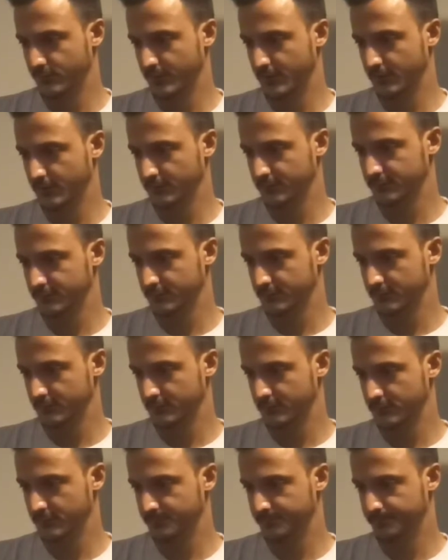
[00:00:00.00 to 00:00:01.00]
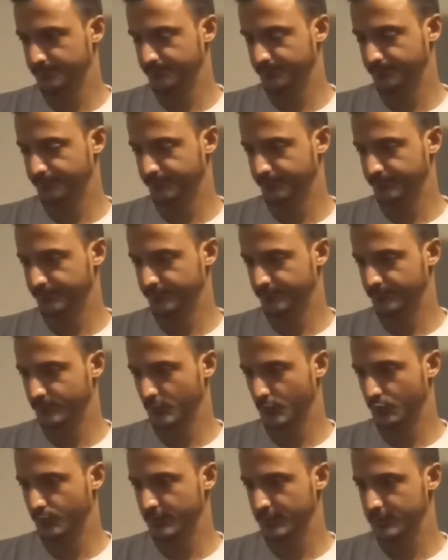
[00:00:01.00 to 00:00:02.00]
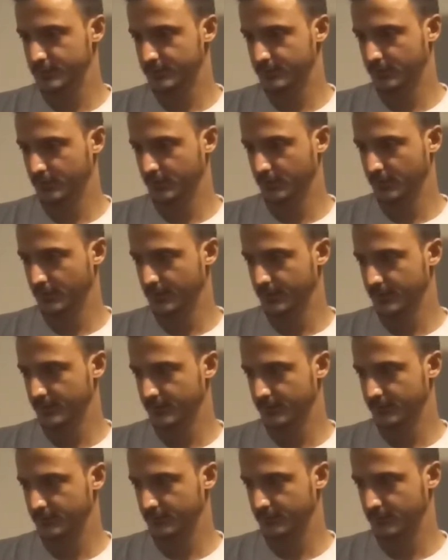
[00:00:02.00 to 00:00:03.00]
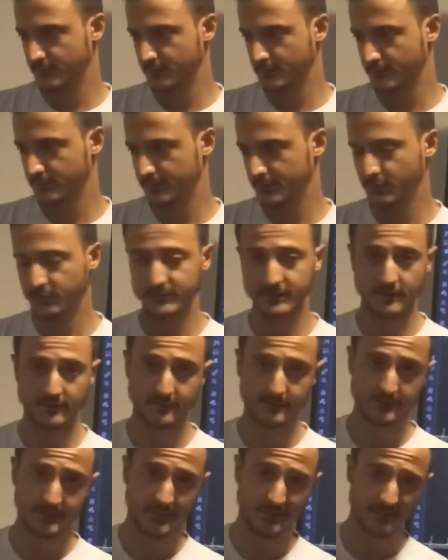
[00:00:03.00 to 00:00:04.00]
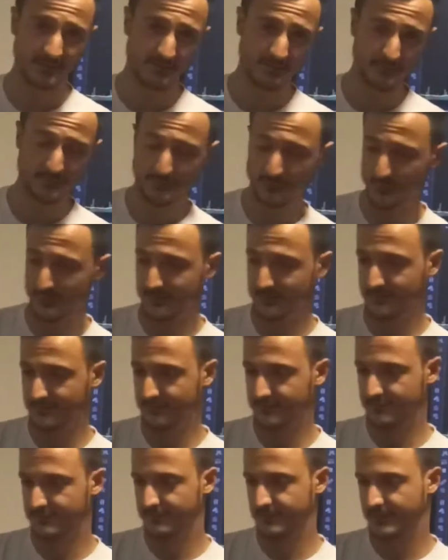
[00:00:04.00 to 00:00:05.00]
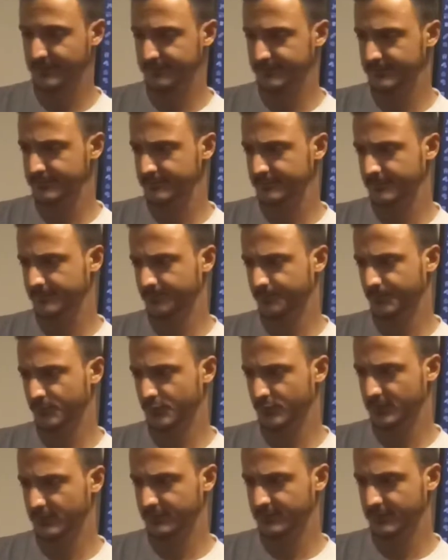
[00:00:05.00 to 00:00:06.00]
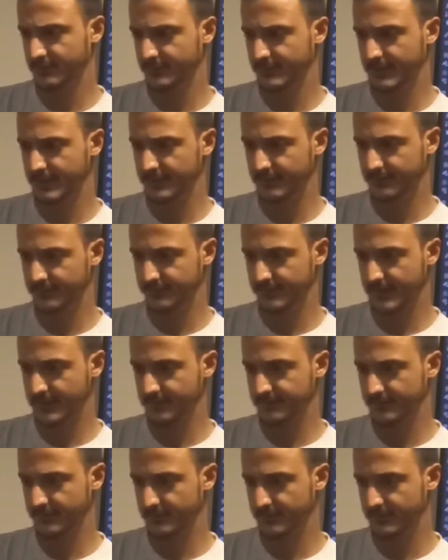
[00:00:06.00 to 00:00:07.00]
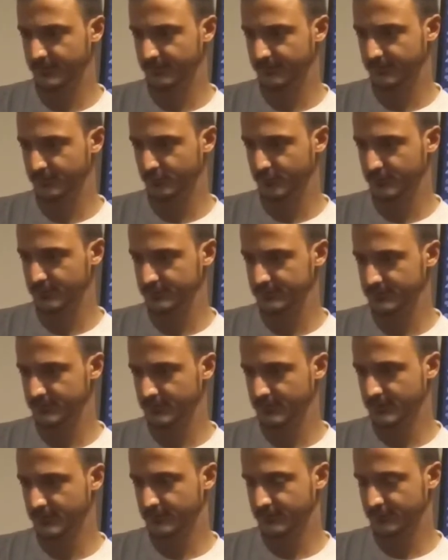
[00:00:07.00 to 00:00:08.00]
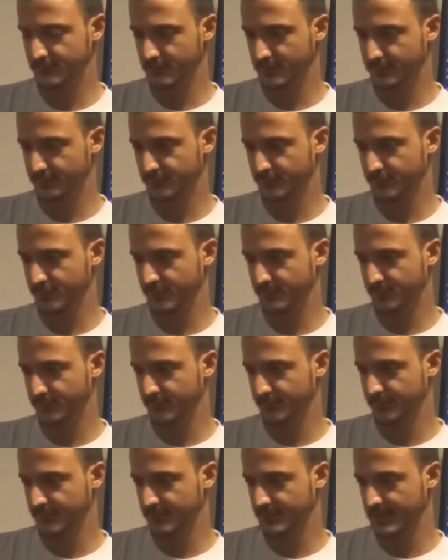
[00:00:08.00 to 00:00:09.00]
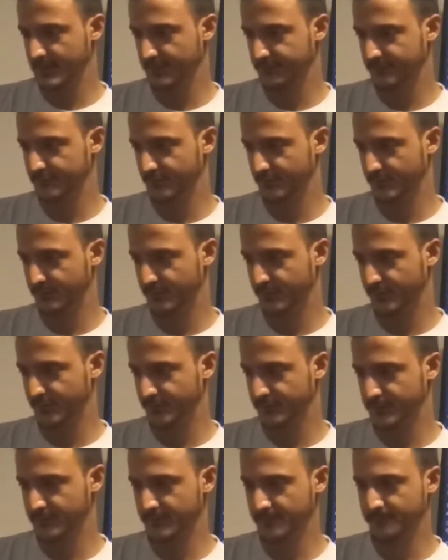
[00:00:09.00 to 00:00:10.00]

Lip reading: we also reached the target that was outstanding of 27.85, I believe it was. So around 40% after we broke